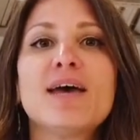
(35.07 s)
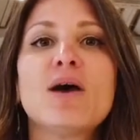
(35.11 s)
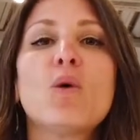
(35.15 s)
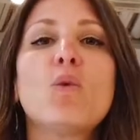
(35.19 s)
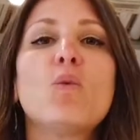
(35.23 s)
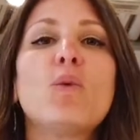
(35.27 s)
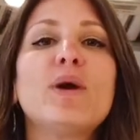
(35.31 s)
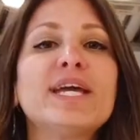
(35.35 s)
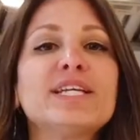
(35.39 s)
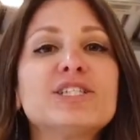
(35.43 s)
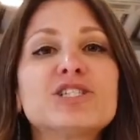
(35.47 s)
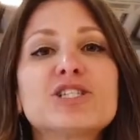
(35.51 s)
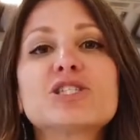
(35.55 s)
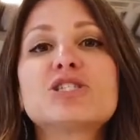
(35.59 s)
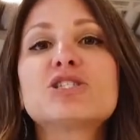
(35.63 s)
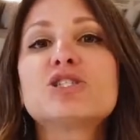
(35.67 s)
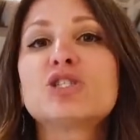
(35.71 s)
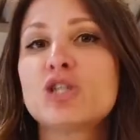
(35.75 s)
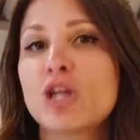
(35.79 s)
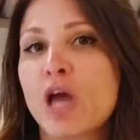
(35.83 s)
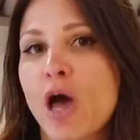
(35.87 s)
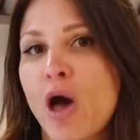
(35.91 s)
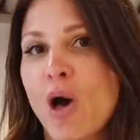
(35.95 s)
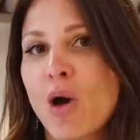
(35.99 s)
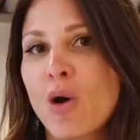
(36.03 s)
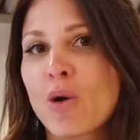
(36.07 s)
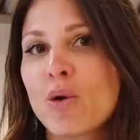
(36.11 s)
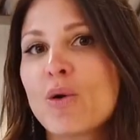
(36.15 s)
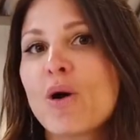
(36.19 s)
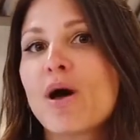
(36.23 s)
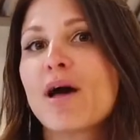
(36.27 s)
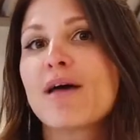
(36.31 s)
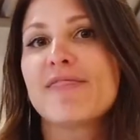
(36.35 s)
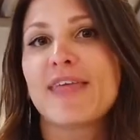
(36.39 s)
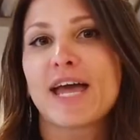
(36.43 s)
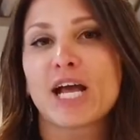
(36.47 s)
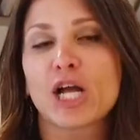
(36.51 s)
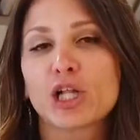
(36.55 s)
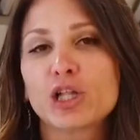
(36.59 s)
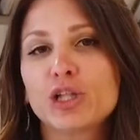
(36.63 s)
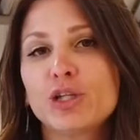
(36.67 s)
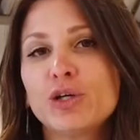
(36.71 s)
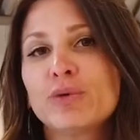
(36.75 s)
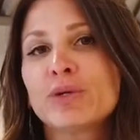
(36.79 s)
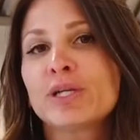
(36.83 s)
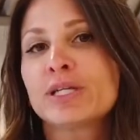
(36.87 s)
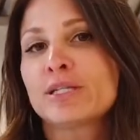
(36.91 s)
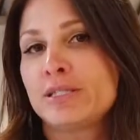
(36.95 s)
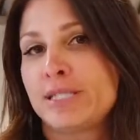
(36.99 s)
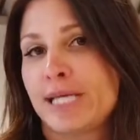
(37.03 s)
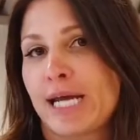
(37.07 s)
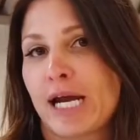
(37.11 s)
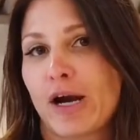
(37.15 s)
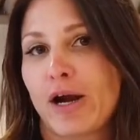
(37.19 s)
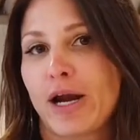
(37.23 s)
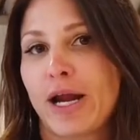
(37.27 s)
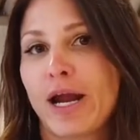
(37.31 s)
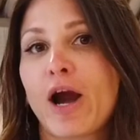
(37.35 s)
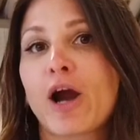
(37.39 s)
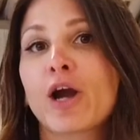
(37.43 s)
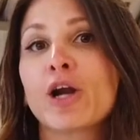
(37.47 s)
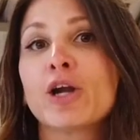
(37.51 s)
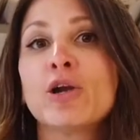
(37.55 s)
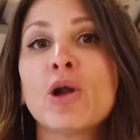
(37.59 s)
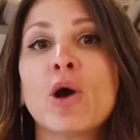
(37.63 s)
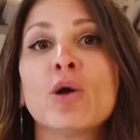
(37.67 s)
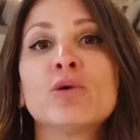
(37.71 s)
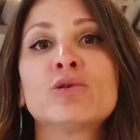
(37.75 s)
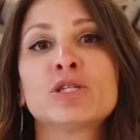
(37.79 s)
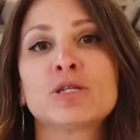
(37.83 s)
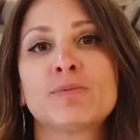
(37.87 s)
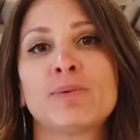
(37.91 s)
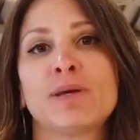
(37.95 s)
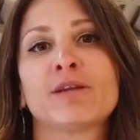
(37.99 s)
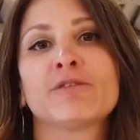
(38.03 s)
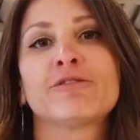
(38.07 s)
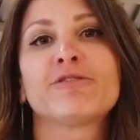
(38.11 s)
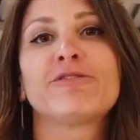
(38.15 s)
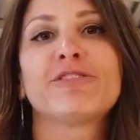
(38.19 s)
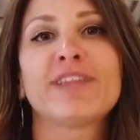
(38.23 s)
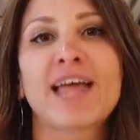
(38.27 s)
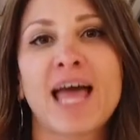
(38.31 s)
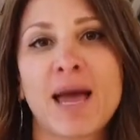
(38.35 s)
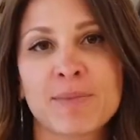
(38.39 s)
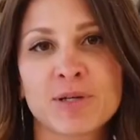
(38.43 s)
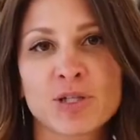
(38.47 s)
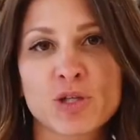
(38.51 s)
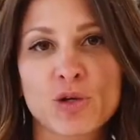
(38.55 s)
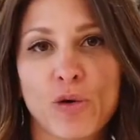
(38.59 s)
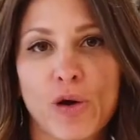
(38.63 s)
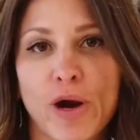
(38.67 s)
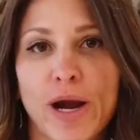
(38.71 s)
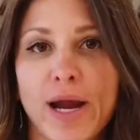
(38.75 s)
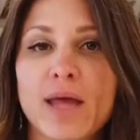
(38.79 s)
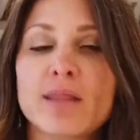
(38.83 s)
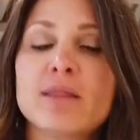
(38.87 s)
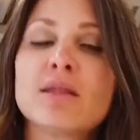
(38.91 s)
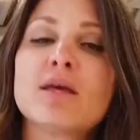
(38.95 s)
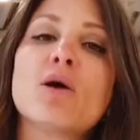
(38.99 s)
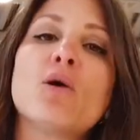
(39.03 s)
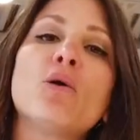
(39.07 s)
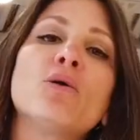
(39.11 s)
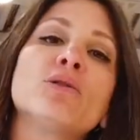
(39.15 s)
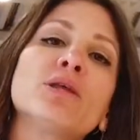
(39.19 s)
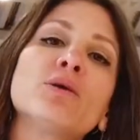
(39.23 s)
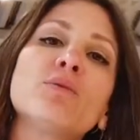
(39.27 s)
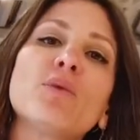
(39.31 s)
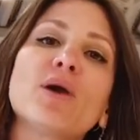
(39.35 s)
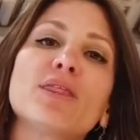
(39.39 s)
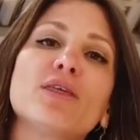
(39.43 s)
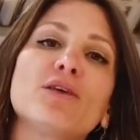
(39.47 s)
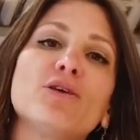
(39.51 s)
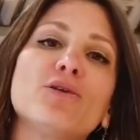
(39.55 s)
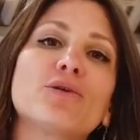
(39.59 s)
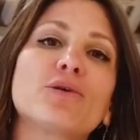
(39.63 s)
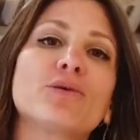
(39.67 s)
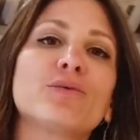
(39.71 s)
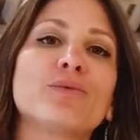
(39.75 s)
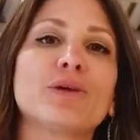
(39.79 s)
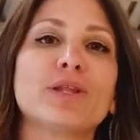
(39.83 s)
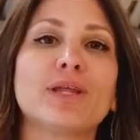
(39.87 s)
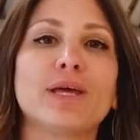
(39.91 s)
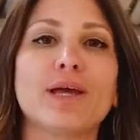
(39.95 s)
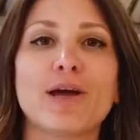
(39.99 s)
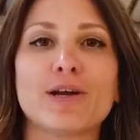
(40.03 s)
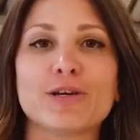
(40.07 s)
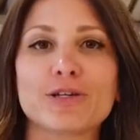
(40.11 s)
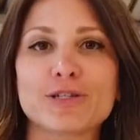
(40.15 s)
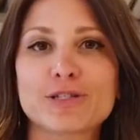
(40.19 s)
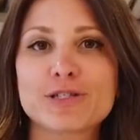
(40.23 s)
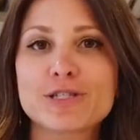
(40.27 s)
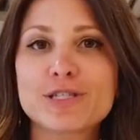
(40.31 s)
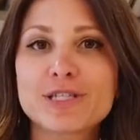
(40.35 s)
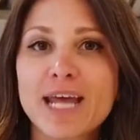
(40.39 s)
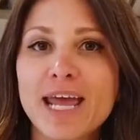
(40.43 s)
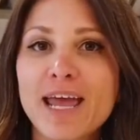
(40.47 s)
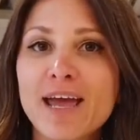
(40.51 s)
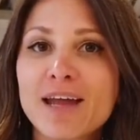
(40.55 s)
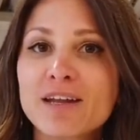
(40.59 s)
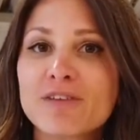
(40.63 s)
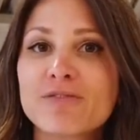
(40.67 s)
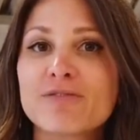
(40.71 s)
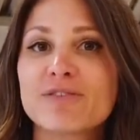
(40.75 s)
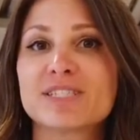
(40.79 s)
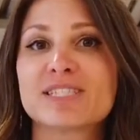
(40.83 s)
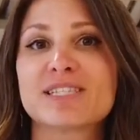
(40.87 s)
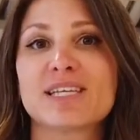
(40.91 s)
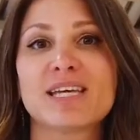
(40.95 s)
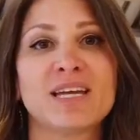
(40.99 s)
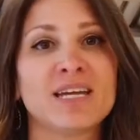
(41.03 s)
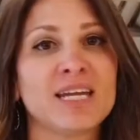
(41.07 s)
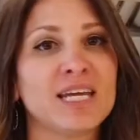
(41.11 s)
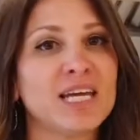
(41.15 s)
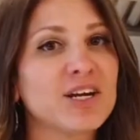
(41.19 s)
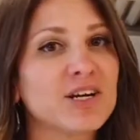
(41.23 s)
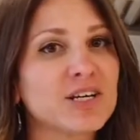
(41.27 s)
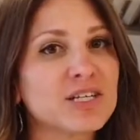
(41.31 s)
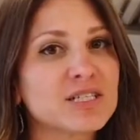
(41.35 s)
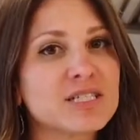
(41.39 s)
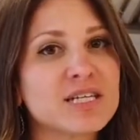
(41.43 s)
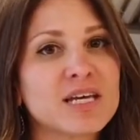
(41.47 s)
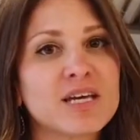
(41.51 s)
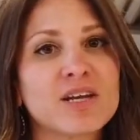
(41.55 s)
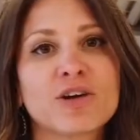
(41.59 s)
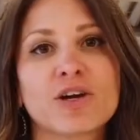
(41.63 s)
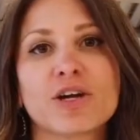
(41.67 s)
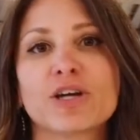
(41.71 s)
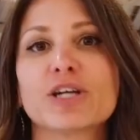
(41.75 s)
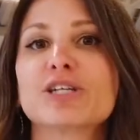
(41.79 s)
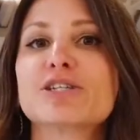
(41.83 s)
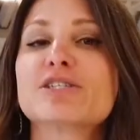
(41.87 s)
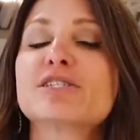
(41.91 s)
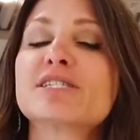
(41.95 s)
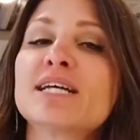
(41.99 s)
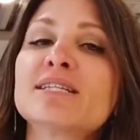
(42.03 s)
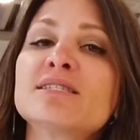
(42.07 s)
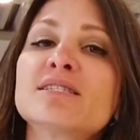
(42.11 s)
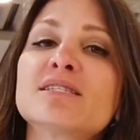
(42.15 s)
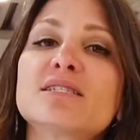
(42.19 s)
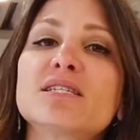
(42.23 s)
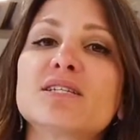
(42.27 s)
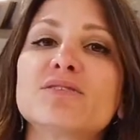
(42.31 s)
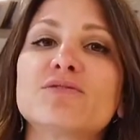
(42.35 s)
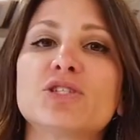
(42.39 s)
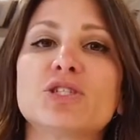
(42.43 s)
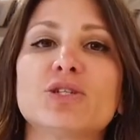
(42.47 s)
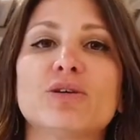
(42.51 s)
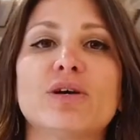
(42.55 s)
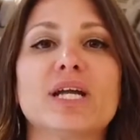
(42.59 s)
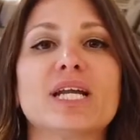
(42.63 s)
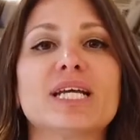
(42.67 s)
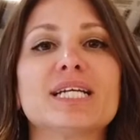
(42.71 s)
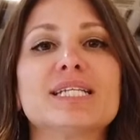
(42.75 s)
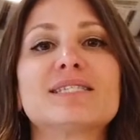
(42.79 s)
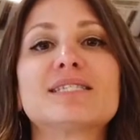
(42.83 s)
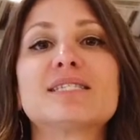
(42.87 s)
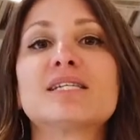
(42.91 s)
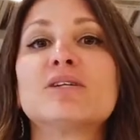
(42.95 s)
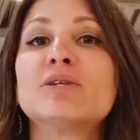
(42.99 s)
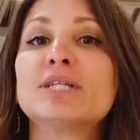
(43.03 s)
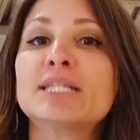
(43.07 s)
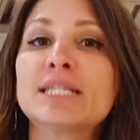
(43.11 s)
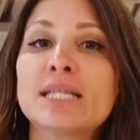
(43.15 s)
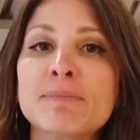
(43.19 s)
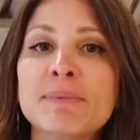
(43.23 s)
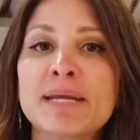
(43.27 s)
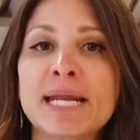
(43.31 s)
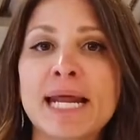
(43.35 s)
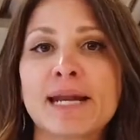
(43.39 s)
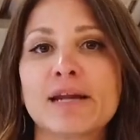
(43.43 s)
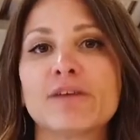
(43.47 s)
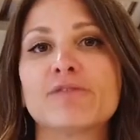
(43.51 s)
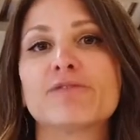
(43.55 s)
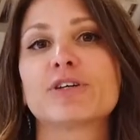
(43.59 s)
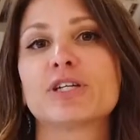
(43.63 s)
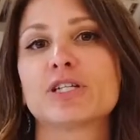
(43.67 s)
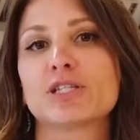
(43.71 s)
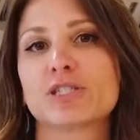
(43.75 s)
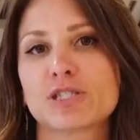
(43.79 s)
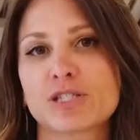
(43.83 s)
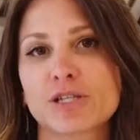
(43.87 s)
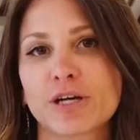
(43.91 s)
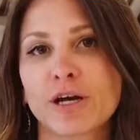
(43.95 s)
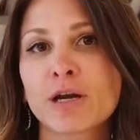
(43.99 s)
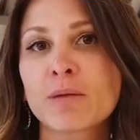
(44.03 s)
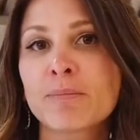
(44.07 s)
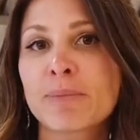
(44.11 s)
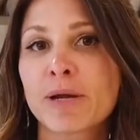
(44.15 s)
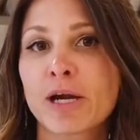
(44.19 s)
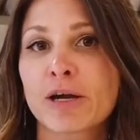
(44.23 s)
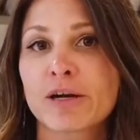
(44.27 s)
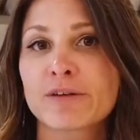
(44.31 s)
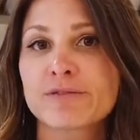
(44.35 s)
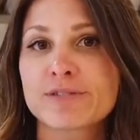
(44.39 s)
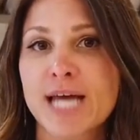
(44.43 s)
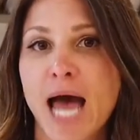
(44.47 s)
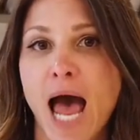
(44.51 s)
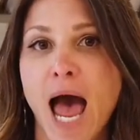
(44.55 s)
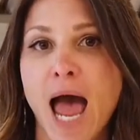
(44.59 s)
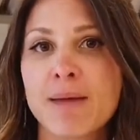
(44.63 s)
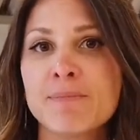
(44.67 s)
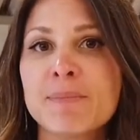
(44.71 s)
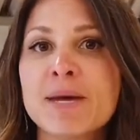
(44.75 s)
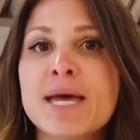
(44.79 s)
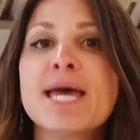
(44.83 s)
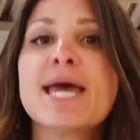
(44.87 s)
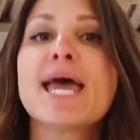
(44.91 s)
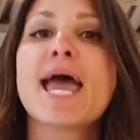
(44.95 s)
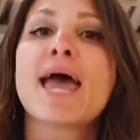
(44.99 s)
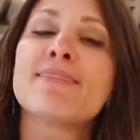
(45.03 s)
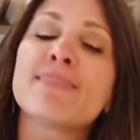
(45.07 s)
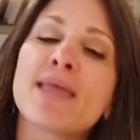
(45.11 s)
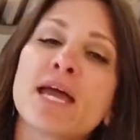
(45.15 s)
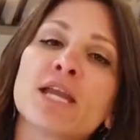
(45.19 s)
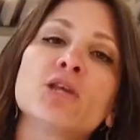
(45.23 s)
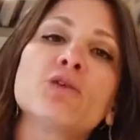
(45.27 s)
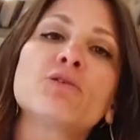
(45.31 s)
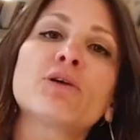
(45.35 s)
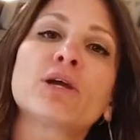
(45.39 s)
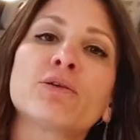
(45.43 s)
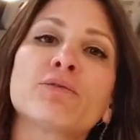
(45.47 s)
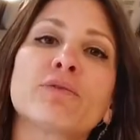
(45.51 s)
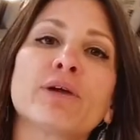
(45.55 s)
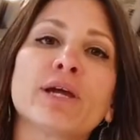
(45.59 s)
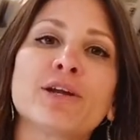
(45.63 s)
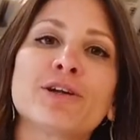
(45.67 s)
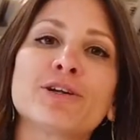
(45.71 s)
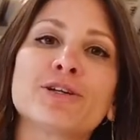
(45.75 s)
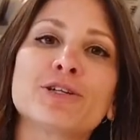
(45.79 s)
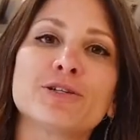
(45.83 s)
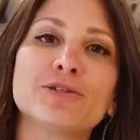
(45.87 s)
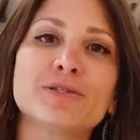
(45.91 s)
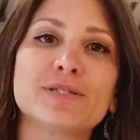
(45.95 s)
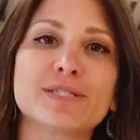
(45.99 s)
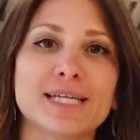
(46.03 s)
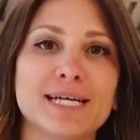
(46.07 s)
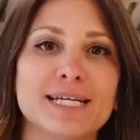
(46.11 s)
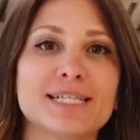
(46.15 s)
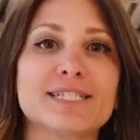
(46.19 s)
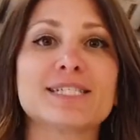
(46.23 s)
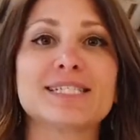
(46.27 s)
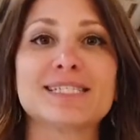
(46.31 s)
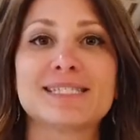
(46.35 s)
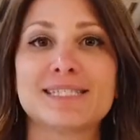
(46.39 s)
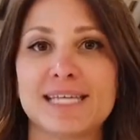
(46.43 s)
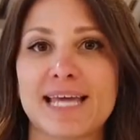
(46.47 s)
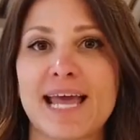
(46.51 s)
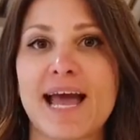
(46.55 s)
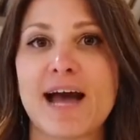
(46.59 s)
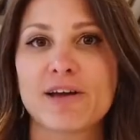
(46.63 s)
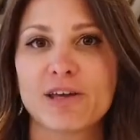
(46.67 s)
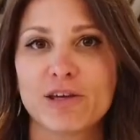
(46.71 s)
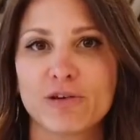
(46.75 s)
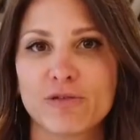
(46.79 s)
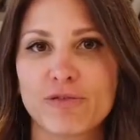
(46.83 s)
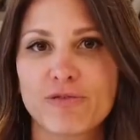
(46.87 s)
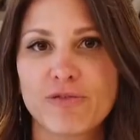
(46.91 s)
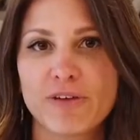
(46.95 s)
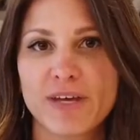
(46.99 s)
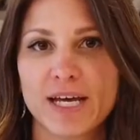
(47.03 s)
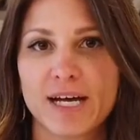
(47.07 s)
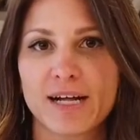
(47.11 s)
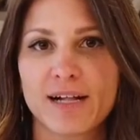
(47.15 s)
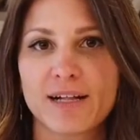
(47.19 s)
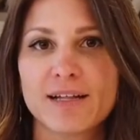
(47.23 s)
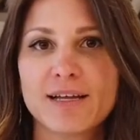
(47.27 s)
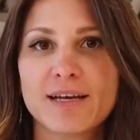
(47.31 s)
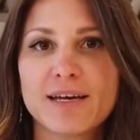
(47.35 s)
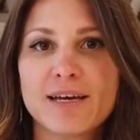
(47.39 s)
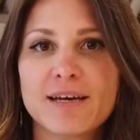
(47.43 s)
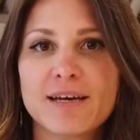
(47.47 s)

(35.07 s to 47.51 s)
We just know that gluten and dairy are known to be inflammatory, and the only way that you can really understand if it's an irritant or you're sensitive to it is to eliminate it for a certain period of time, and then you can reintroduce it to see how you feel.